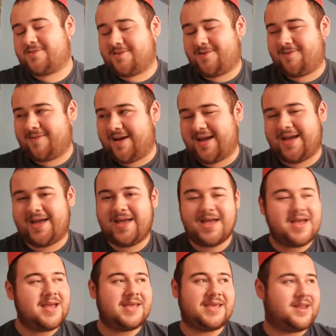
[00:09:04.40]
to uh,
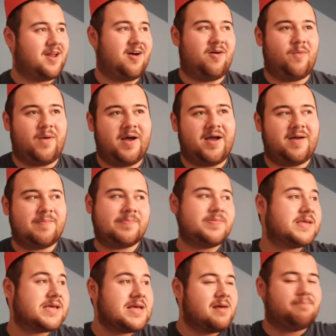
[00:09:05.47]
you know um,
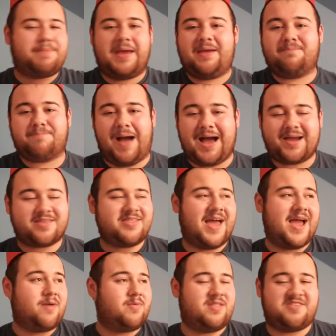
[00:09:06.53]
being back
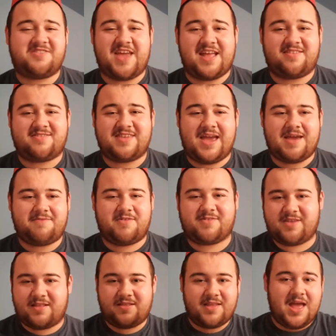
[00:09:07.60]
there with the Sainsavers
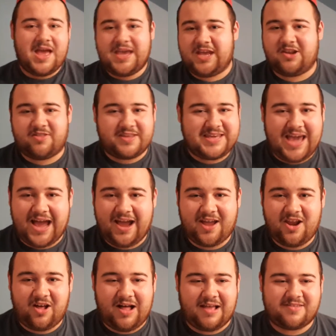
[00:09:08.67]
and you know the gang
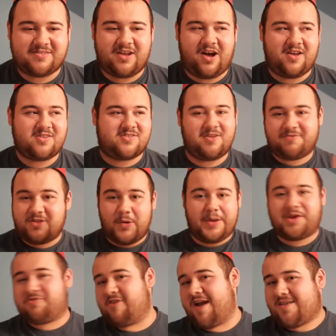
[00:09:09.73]
and all that sort of stuff
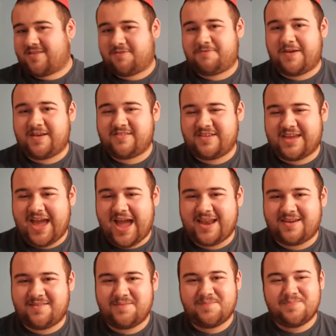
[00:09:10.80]
doing crazy things
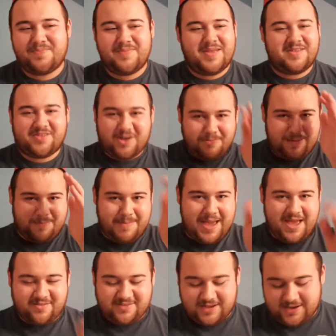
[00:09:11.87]
again. It's gonna be
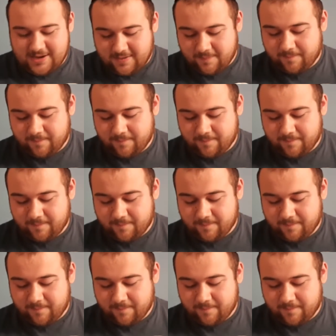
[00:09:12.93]
amazing.